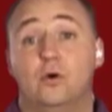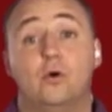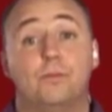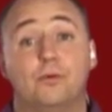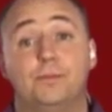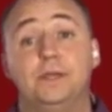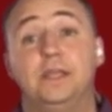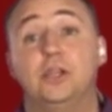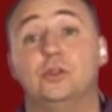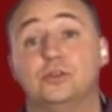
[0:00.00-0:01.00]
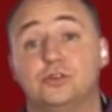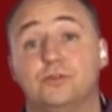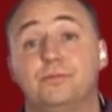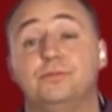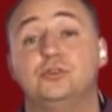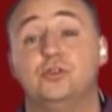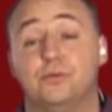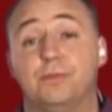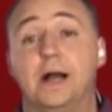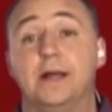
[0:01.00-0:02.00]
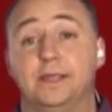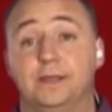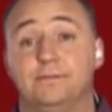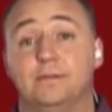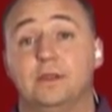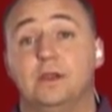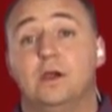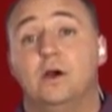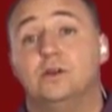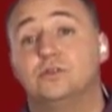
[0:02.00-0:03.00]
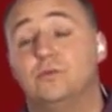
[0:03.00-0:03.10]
or perpendicular to your body. So